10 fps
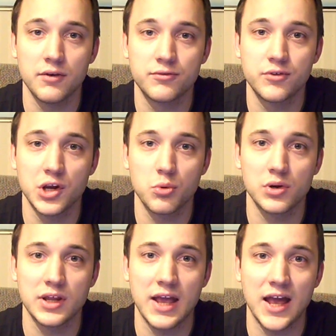
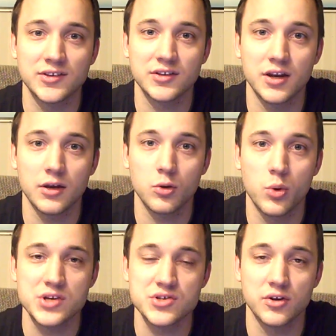frequently asked
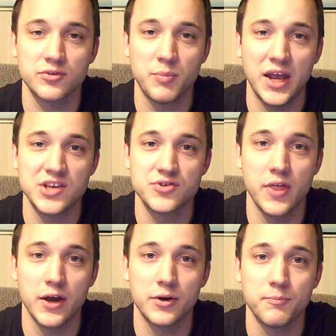questions page
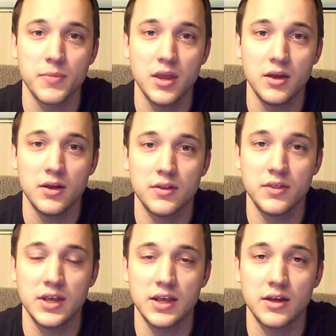there.
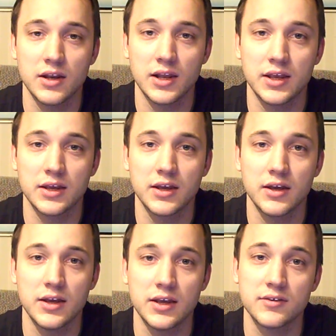The link
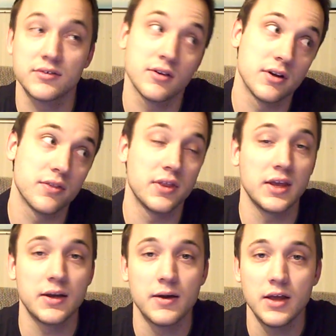is on
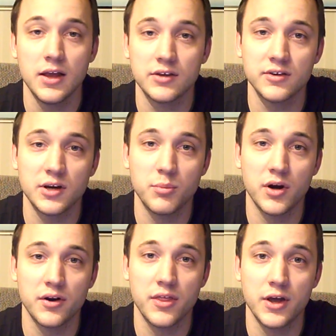the
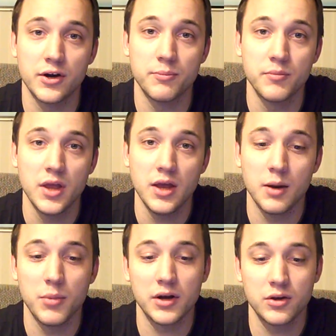sidebar there.
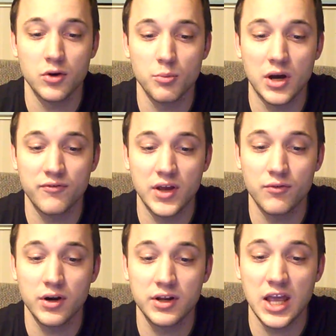But my
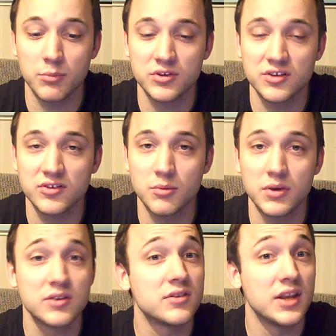favorite game system
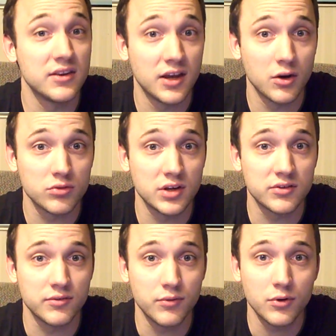is Nintendo
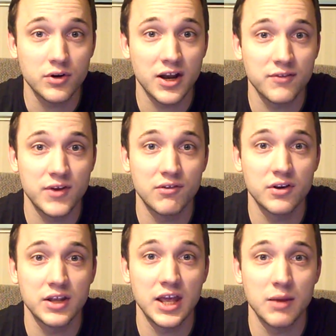64, and
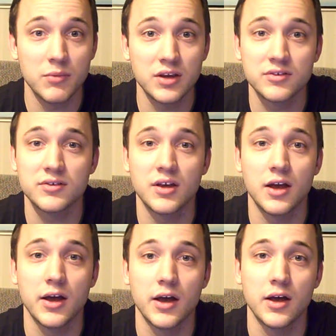favorite game is
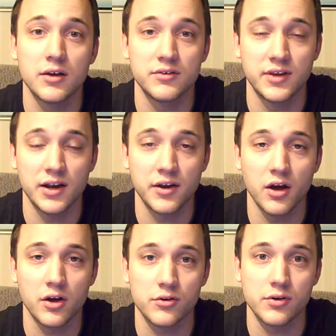Zelda
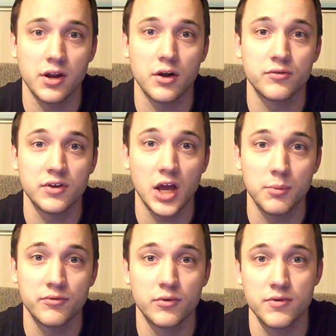Ocarina of
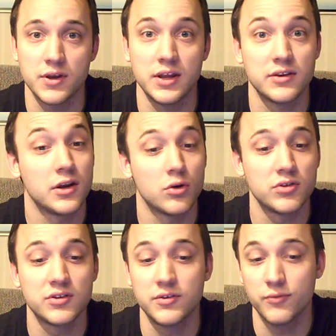Time for the Nintendo
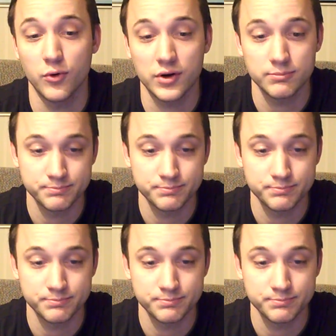64.